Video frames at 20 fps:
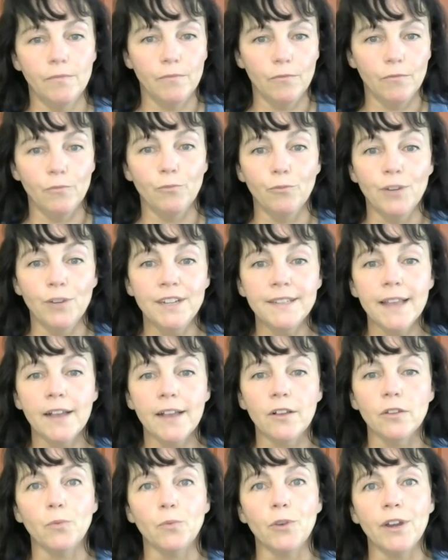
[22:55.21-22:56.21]

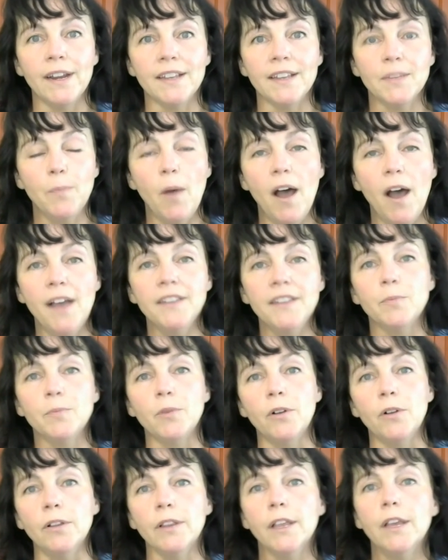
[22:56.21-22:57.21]
recycled wood as
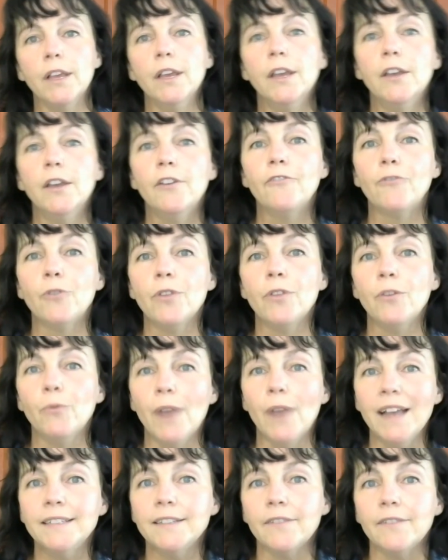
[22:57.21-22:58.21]
possible for the
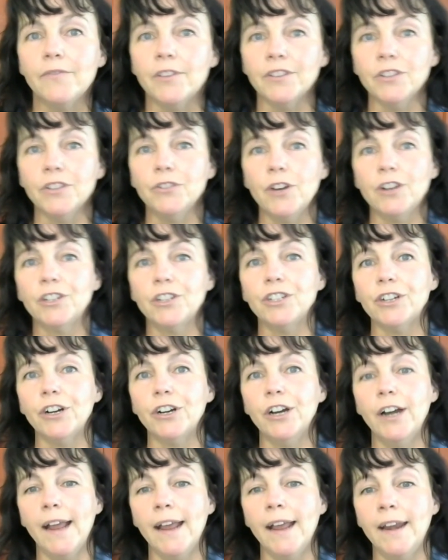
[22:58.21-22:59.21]
rest of the
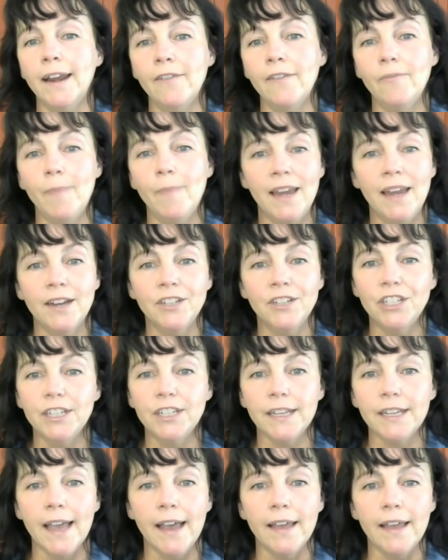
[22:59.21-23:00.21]
structure. And I've managed to
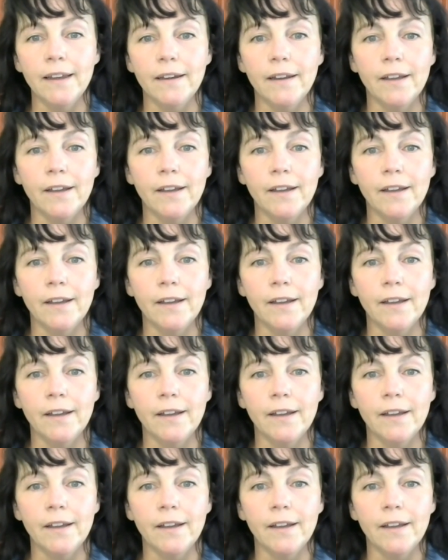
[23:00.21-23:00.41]
get,